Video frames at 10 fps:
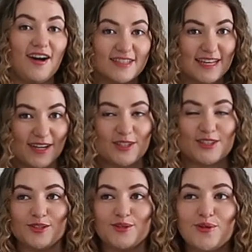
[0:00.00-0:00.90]
asked that
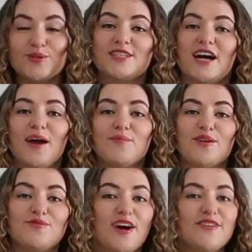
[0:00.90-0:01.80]
question all the time.
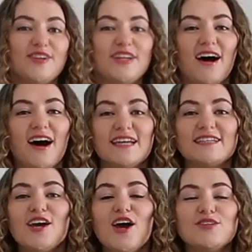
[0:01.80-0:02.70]
I'm 5 foot in
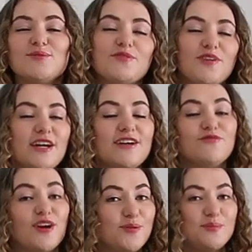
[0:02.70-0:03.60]
height, so I'm a very
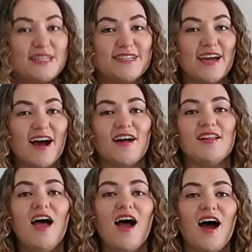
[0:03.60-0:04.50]
petite
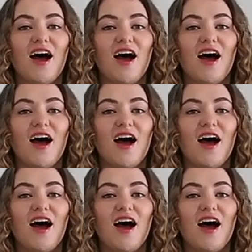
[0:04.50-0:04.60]
girl,